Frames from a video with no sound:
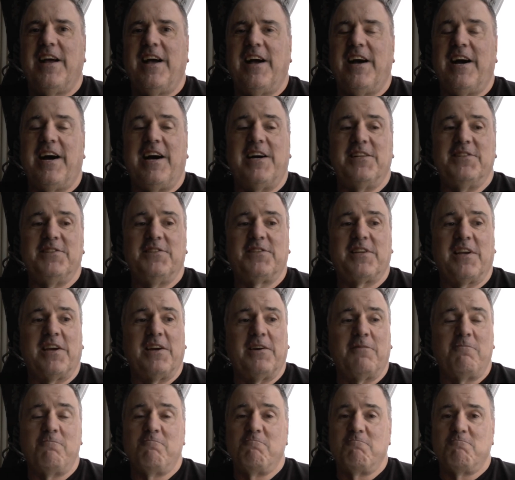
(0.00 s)
And
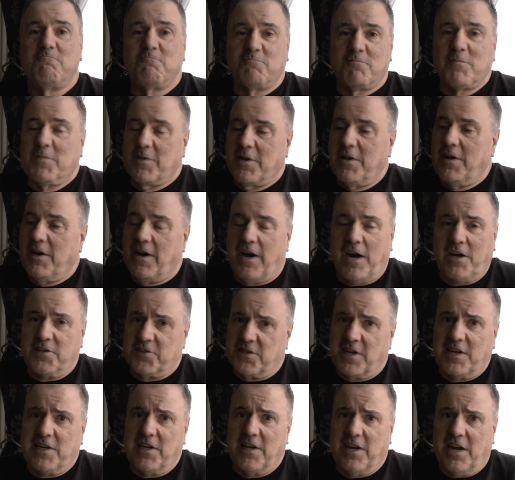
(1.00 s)

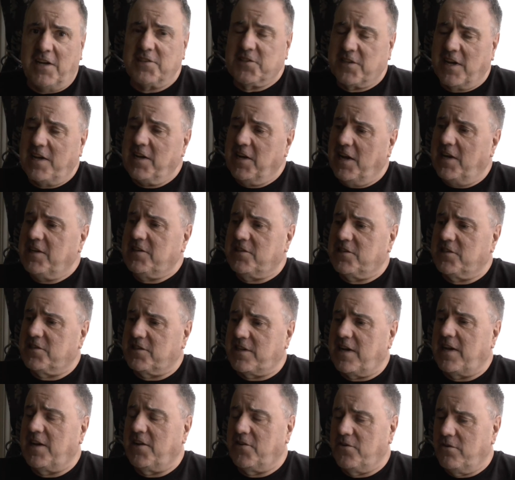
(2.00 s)
as I like to
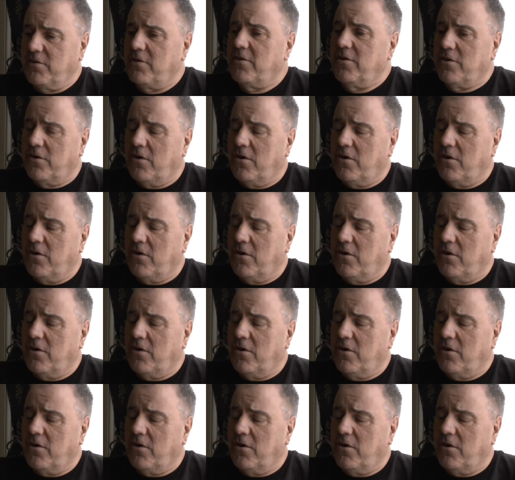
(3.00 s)
say in